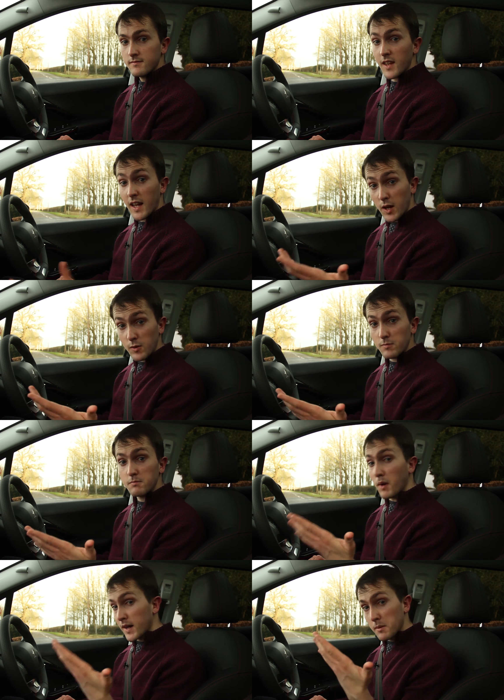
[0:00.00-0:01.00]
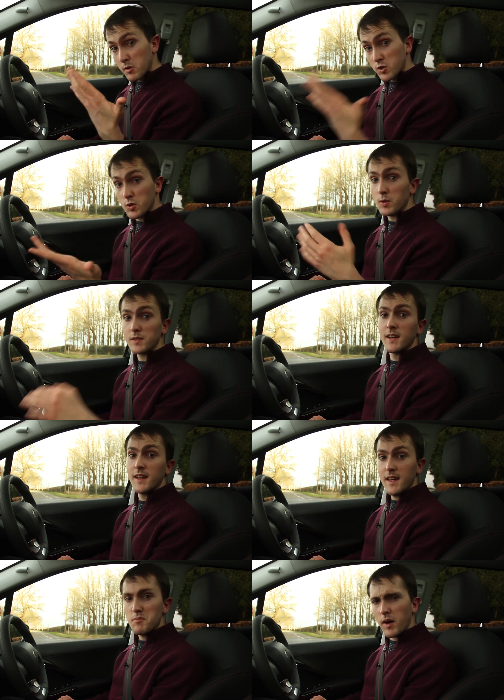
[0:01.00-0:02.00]
Hello, my name is Sean.
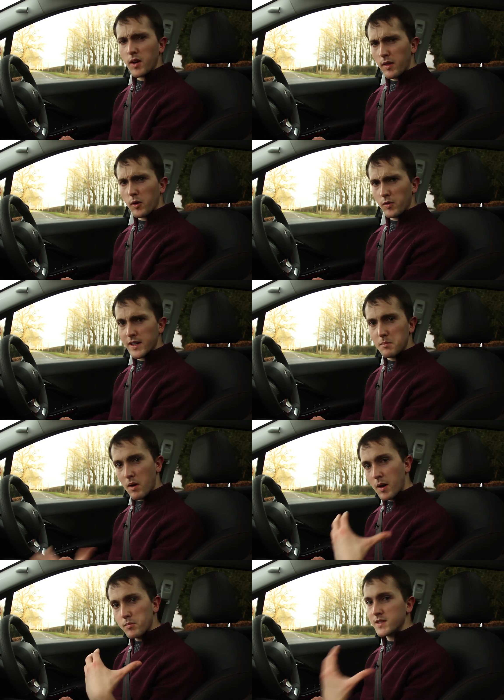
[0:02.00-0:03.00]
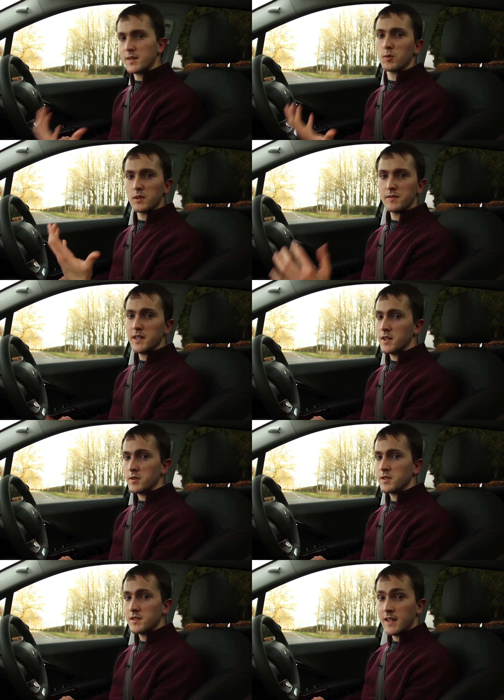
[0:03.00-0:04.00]
You might know that already, but I present all of the
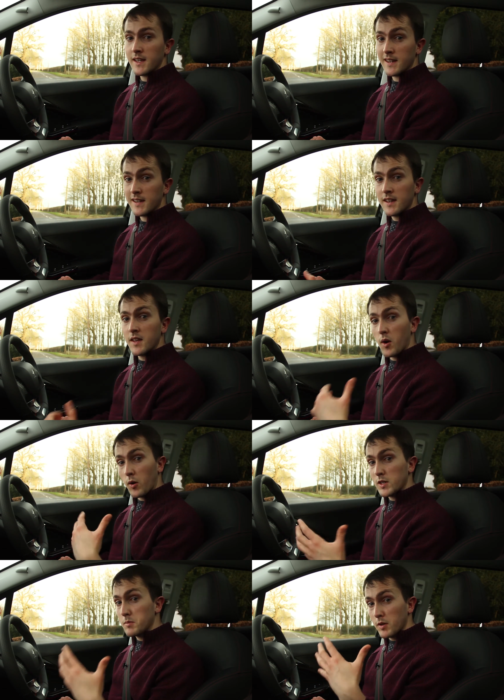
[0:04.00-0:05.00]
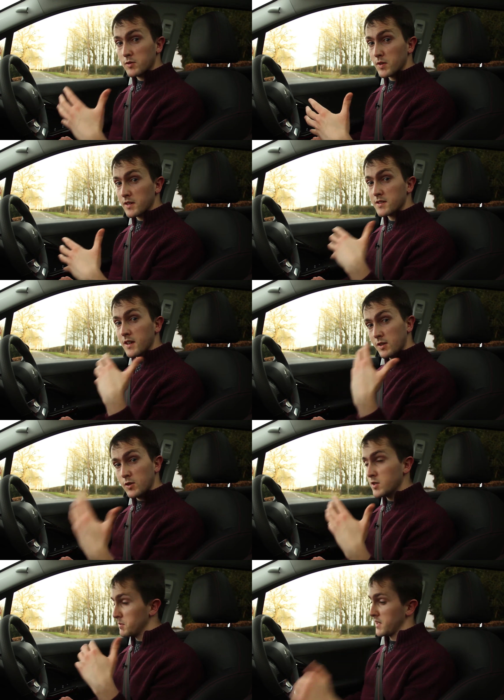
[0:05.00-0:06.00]
videos you see here on NewMotoring's
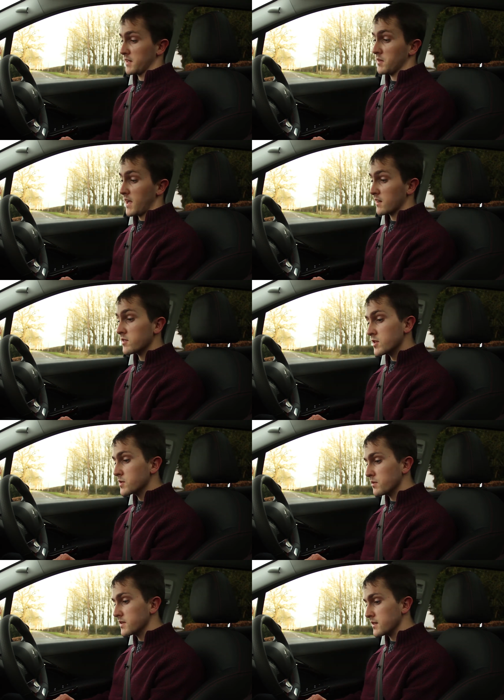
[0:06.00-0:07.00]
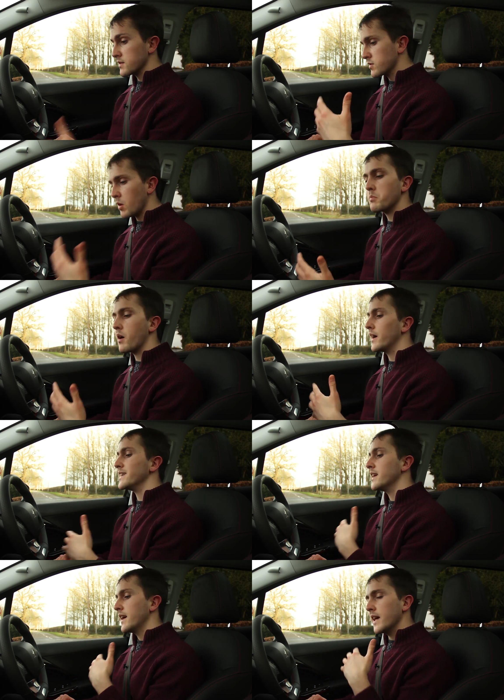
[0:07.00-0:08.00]
YouTube channel. And I just wanted to stop by
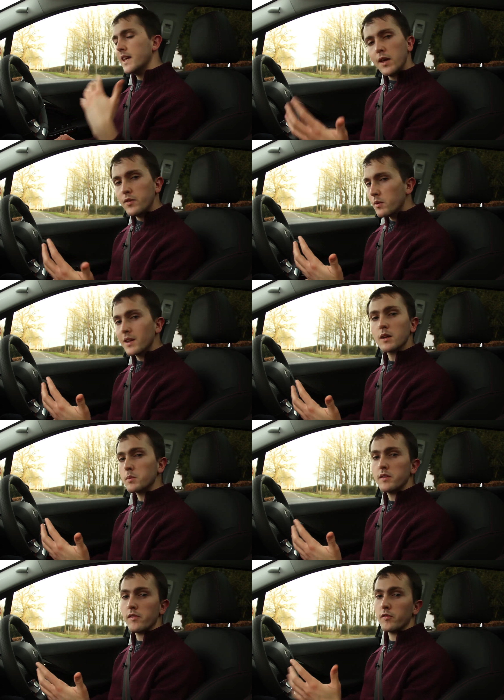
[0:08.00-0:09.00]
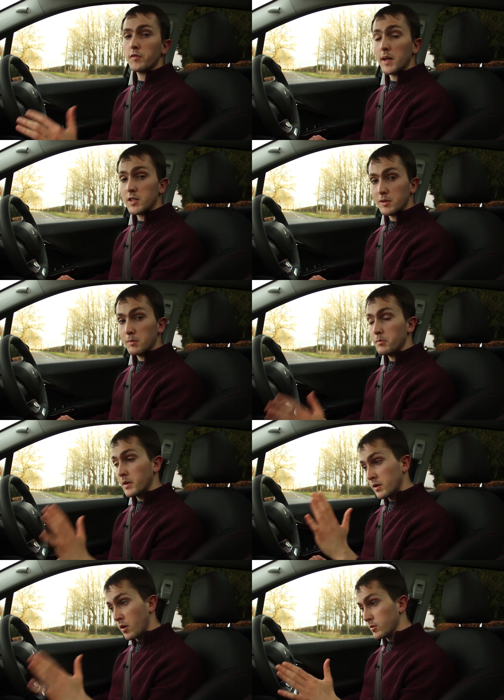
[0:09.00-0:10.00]
and give you a little bit of information
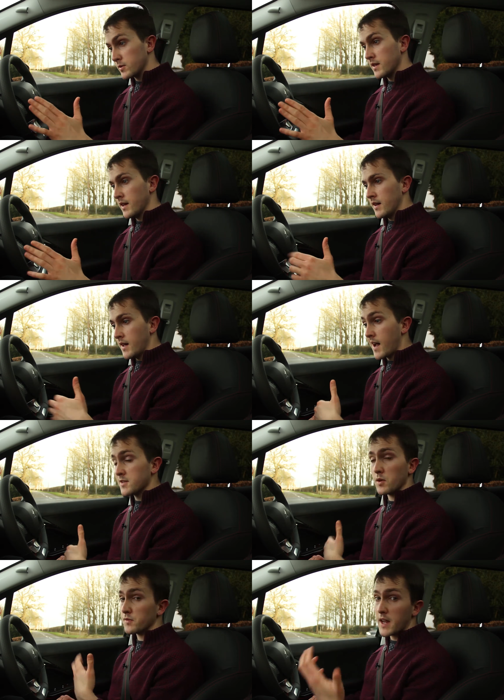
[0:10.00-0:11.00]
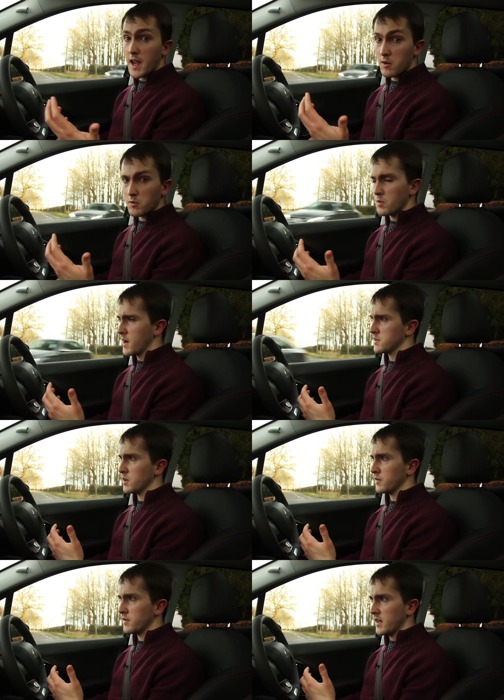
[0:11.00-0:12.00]
because as of now, or as
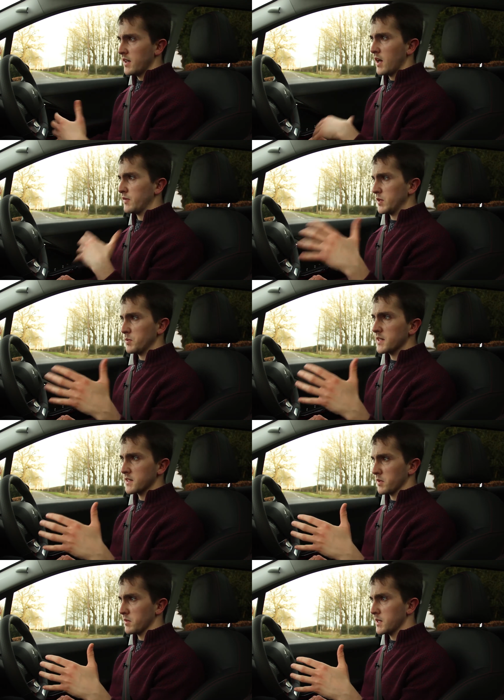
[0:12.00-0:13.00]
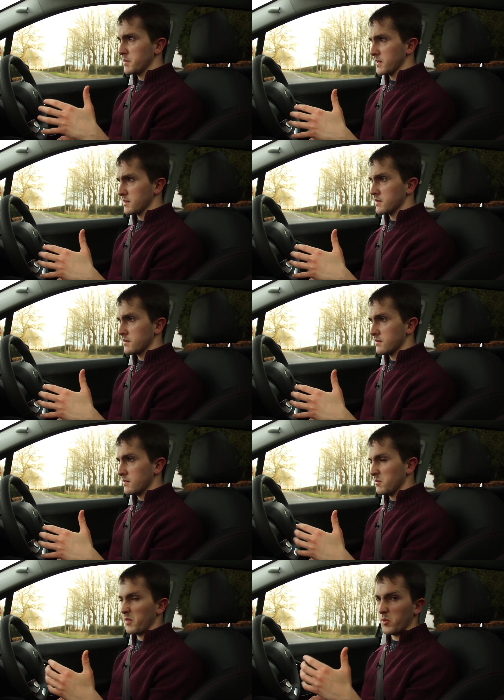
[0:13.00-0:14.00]
of a few weeks ago really, because
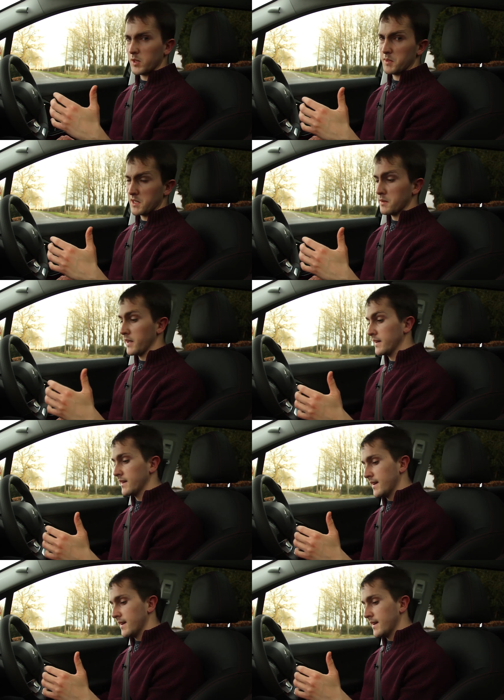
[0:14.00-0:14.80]
we've already been doing it,